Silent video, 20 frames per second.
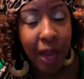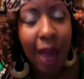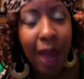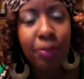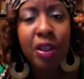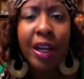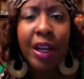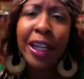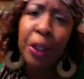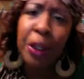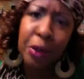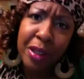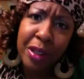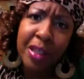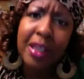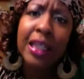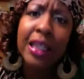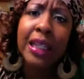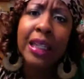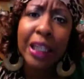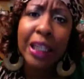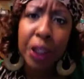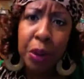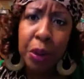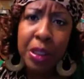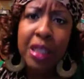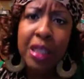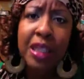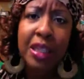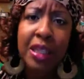I'm sorry. He uses
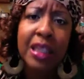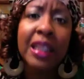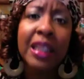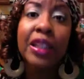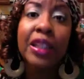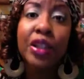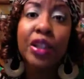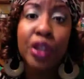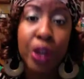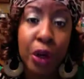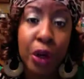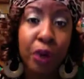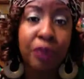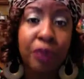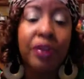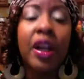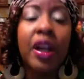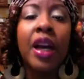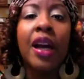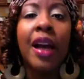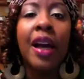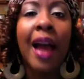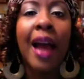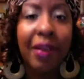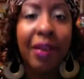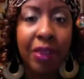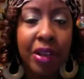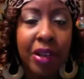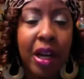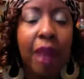this to clean the stove
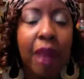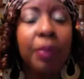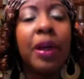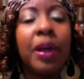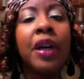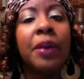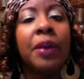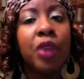and the tub.